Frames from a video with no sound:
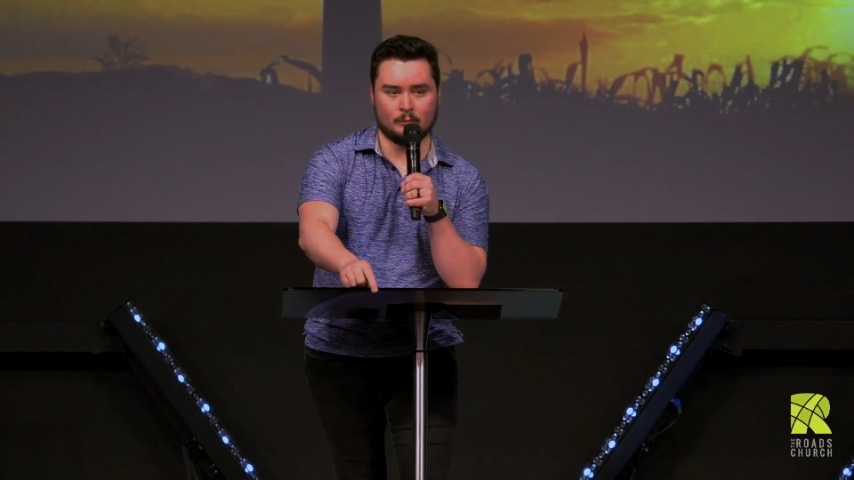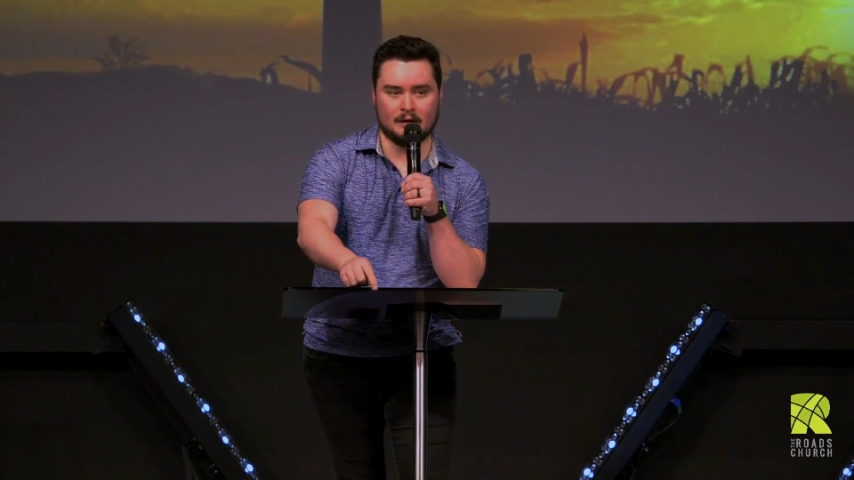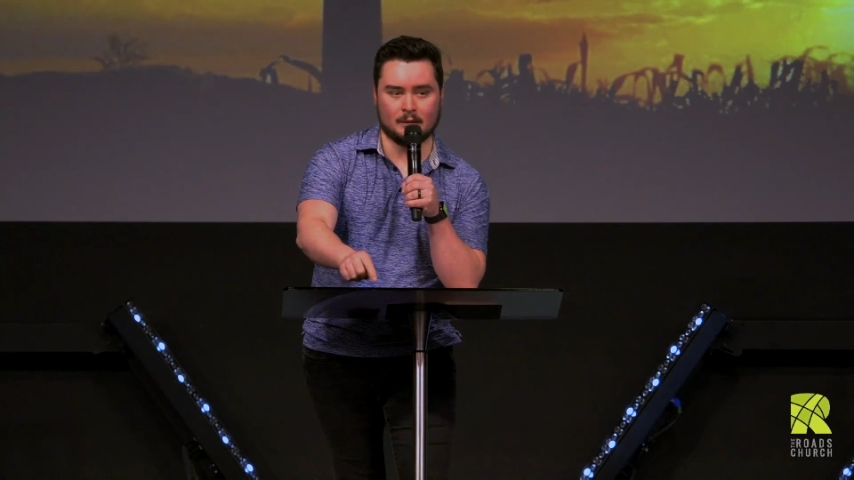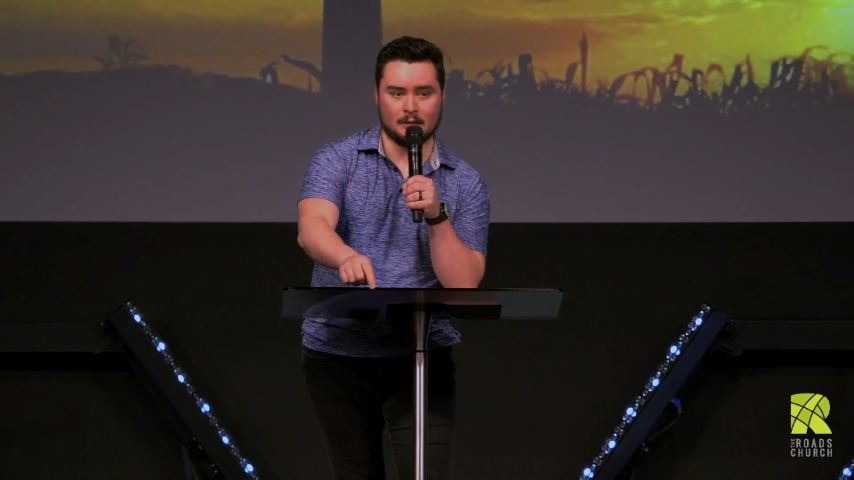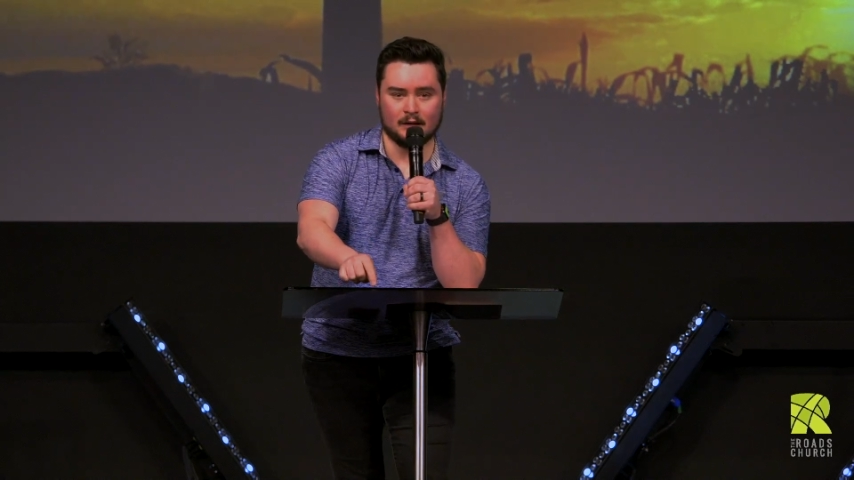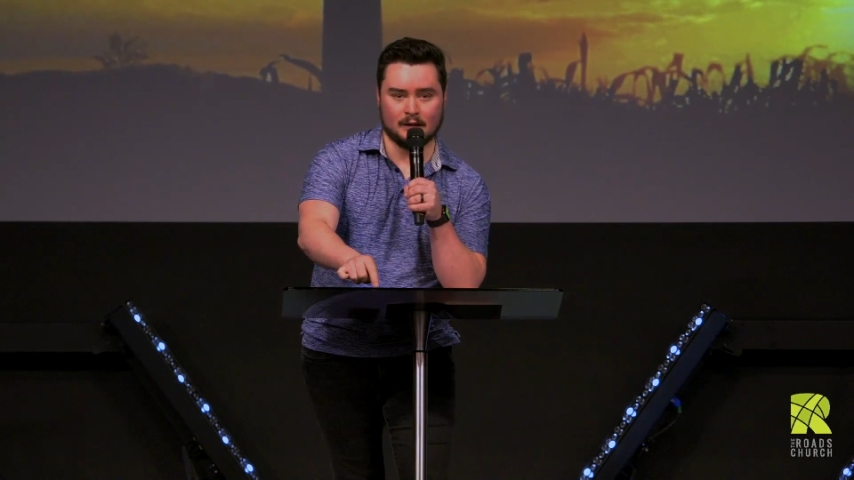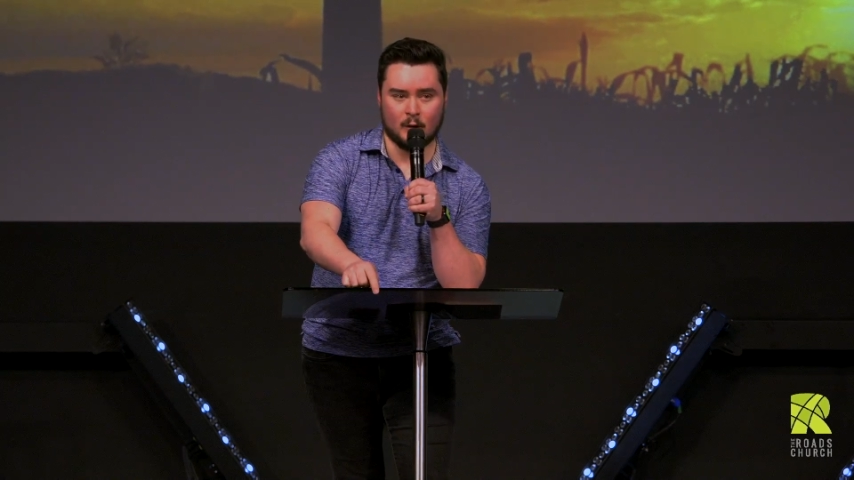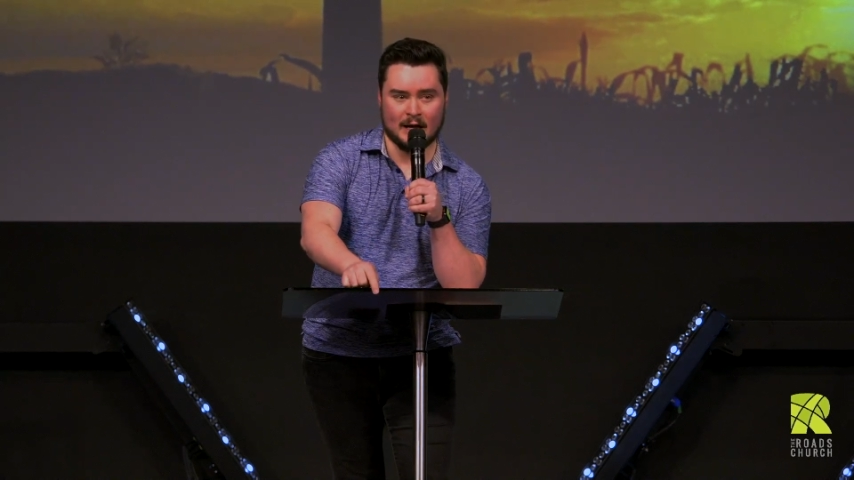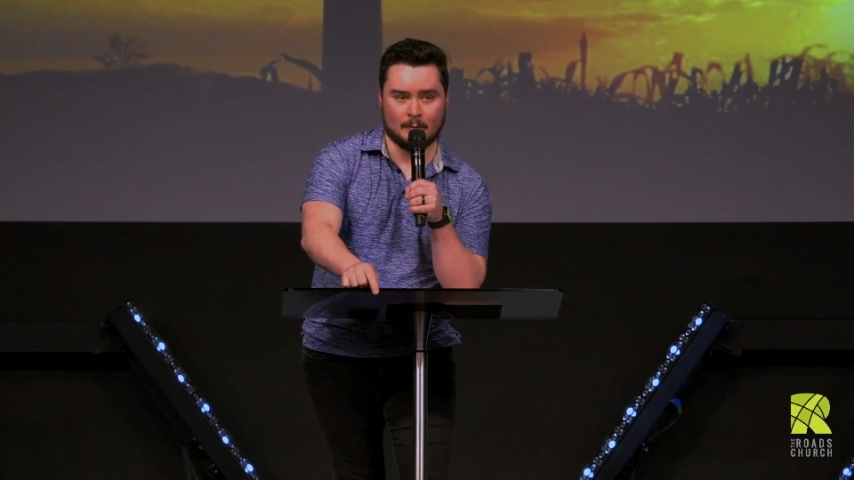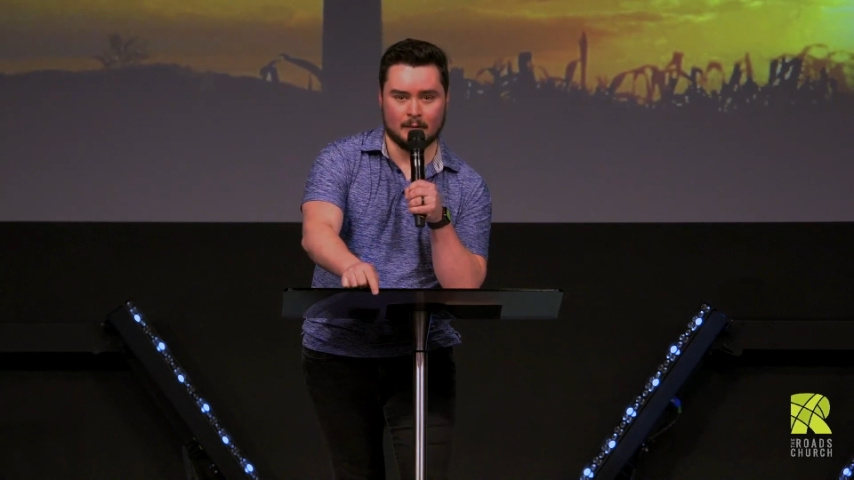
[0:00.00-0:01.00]
being Billy
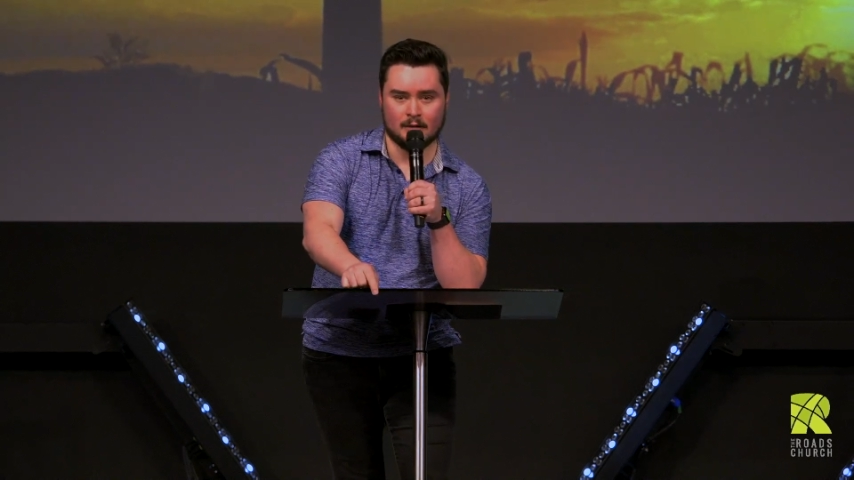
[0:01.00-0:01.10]
Graham.